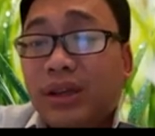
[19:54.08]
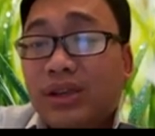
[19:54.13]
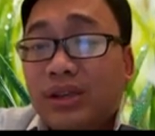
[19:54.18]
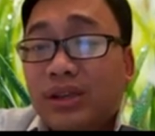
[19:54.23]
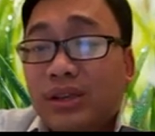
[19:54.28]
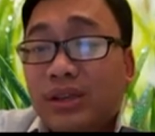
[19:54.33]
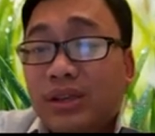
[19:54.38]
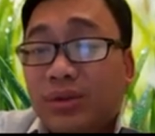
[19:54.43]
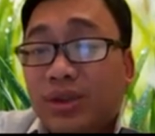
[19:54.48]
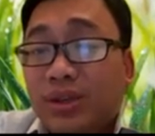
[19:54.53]

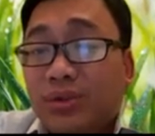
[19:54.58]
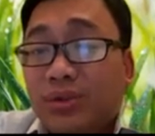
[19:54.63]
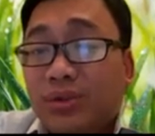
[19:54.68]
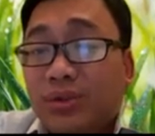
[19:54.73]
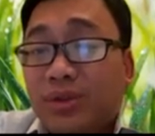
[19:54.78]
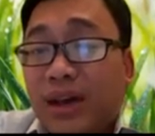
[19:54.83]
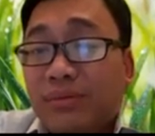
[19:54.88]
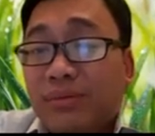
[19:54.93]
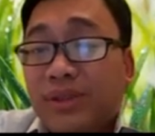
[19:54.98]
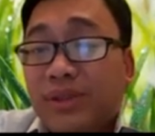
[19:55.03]
So 2
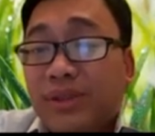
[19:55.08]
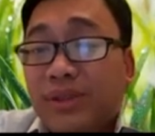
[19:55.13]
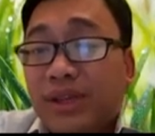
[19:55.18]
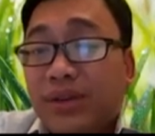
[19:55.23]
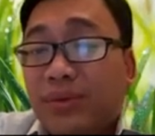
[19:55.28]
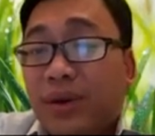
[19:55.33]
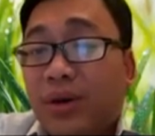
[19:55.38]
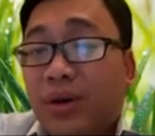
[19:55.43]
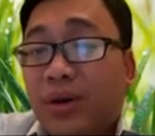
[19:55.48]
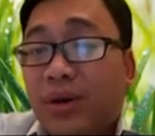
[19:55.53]
times
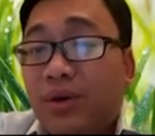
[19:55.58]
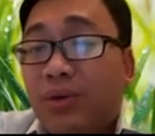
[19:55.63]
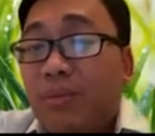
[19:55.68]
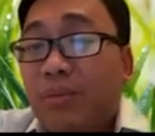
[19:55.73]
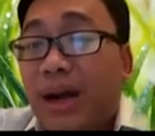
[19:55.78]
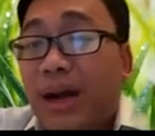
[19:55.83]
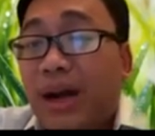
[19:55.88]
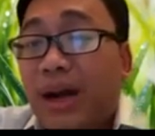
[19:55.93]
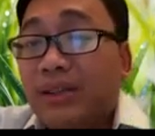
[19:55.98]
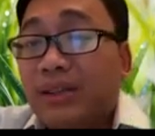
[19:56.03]
0
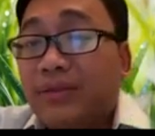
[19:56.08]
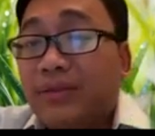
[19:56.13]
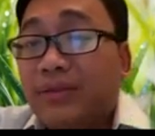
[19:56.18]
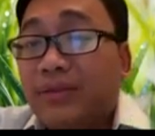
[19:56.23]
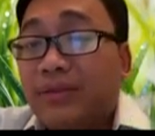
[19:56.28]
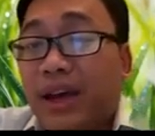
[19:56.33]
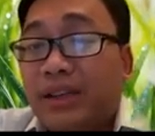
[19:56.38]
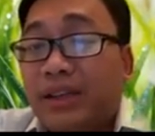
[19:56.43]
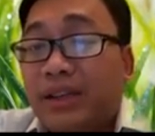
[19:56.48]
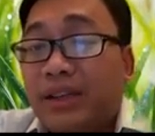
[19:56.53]
minus
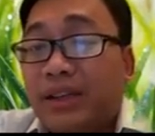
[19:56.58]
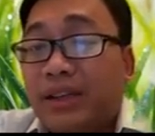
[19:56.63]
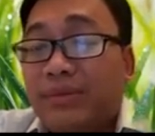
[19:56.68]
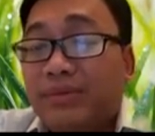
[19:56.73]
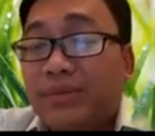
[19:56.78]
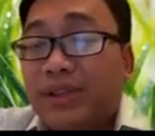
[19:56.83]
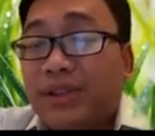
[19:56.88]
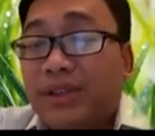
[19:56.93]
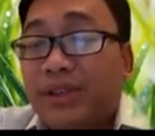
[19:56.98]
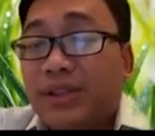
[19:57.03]
5
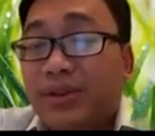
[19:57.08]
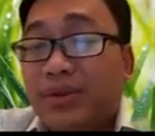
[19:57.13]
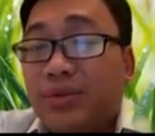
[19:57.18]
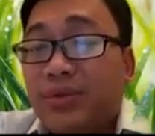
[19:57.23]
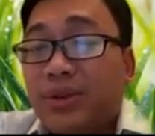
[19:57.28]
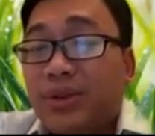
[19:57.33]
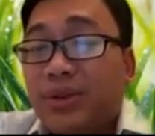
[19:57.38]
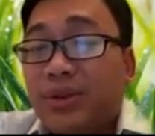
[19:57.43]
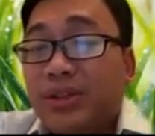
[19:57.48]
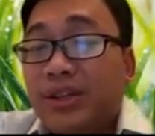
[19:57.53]
times
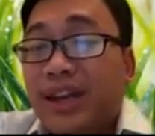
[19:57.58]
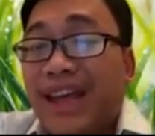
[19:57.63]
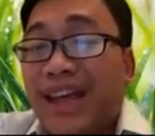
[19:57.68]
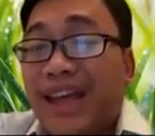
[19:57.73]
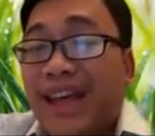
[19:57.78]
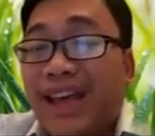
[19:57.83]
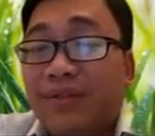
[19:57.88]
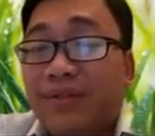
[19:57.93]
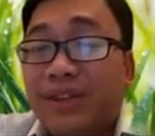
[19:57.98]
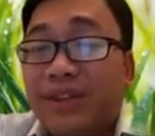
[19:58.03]
2, this is
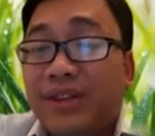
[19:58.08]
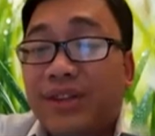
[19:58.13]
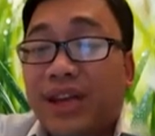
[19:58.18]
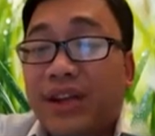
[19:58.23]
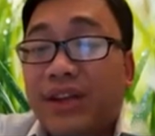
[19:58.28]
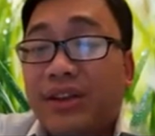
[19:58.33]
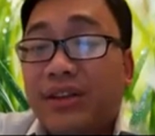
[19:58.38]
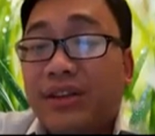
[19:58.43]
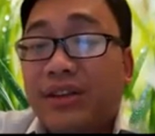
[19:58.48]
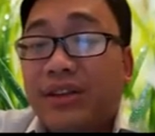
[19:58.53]
negative
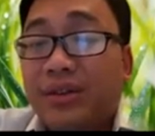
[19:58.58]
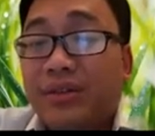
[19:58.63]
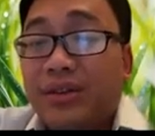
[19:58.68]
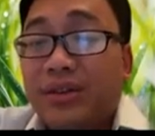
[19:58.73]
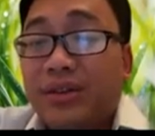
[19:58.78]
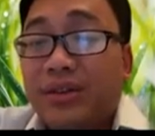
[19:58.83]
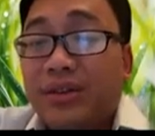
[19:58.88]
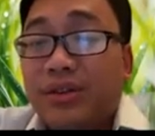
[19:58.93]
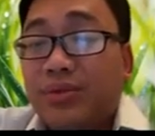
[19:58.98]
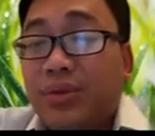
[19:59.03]
10. So
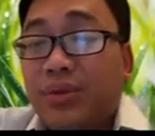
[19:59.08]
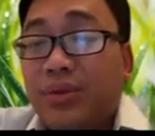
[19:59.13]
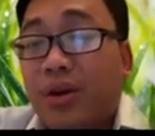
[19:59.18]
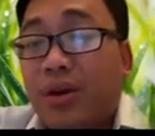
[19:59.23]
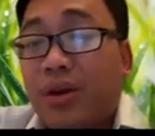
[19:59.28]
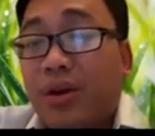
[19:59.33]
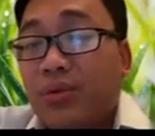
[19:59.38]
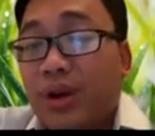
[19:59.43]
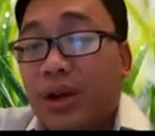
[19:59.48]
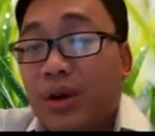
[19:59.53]
this is
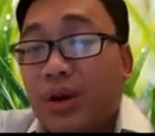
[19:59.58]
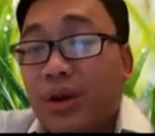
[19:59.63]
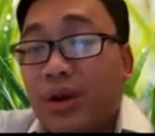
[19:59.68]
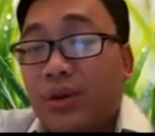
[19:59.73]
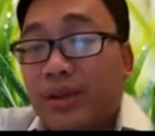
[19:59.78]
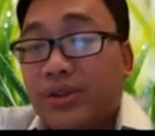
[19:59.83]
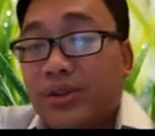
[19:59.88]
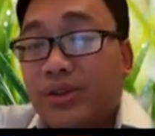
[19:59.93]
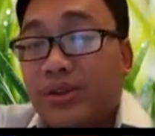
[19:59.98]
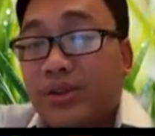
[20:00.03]
wrong. We know
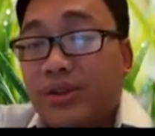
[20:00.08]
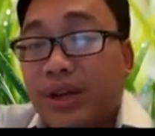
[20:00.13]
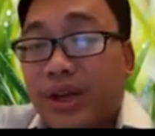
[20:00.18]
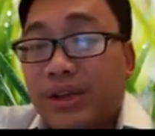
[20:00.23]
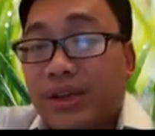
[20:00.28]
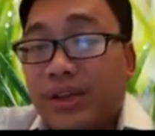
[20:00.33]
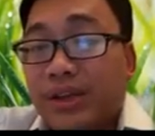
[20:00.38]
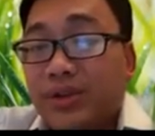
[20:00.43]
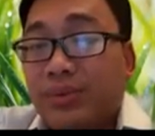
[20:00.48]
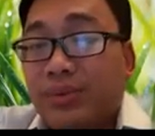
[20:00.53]
the answer
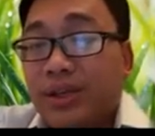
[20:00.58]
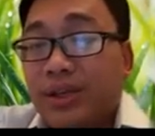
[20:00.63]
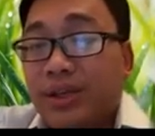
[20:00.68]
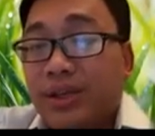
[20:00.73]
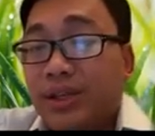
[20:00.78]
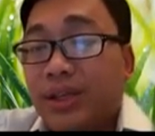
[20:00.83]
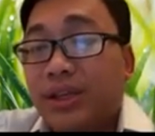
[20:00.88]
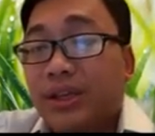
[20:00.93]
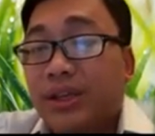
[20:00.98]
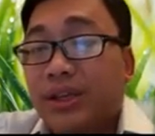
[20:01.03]
has to be
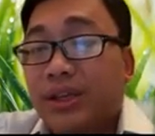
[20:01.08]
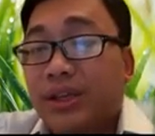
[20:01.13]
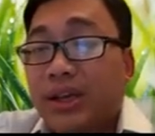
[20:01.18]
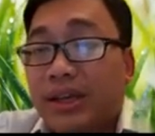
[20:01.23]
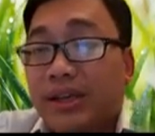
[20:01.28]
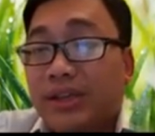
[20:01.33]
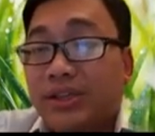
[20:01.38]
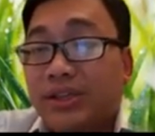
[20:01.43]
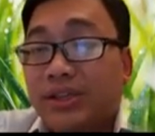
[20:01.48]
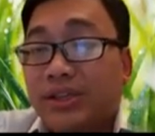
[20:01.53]
D.
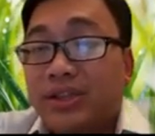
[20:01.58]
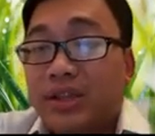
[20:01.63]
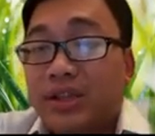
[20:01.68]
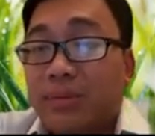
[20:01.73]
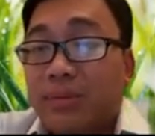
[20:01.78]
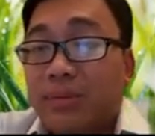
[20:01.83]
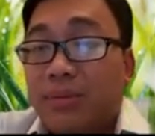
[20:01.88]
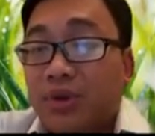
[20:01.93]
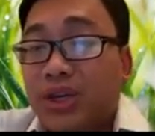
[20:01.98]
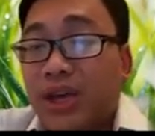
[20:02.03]
Let's just
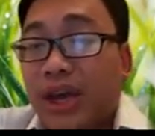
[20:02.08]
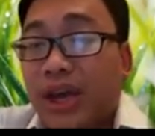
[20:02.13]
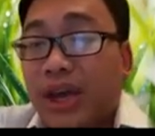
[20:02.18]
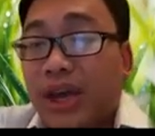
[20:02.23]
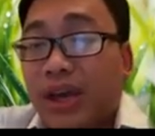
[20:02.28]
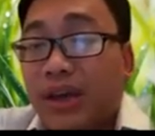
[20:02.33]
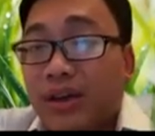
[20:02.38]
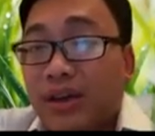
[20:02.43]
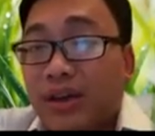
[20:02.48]
double check.